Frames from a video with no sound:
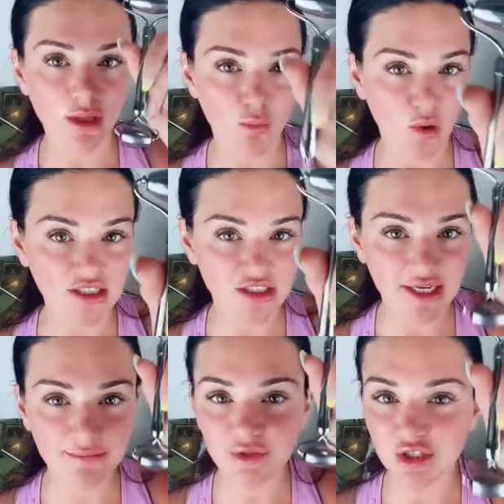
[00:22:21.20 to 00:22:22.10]
Wash
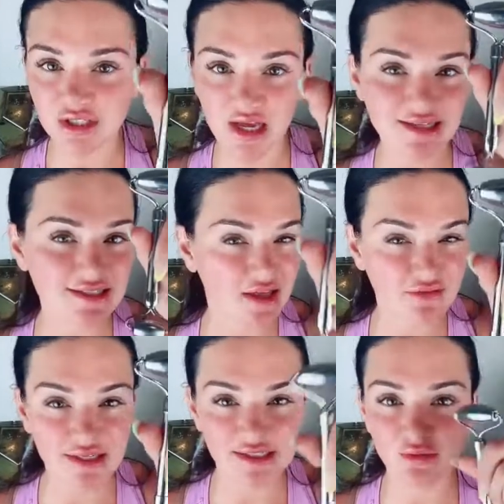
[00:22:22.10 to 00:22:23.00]
it, you're done
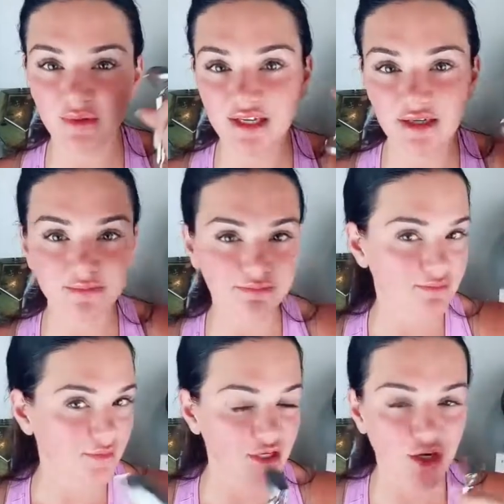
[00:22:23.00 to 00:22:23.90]
7 days a week.
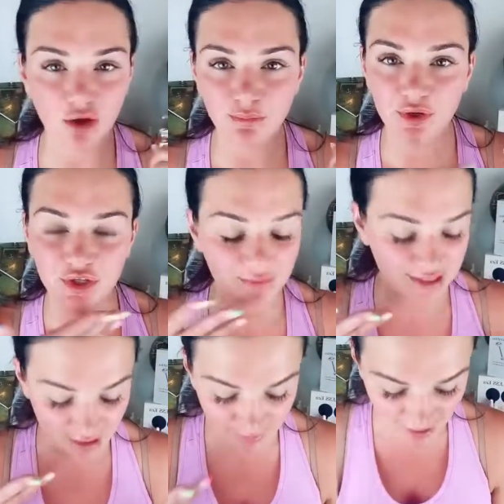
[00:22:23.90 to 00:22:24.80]
You know, put your
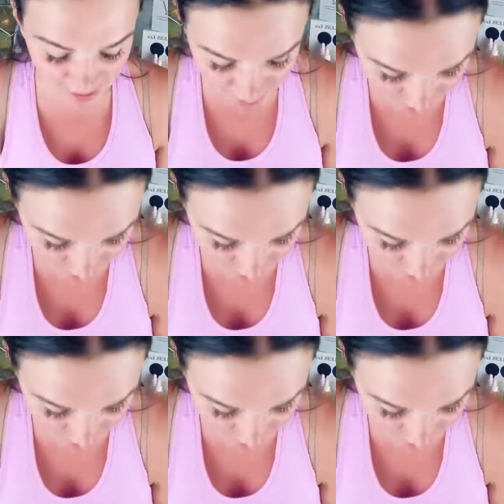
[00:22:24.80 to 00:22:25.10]
makeup on,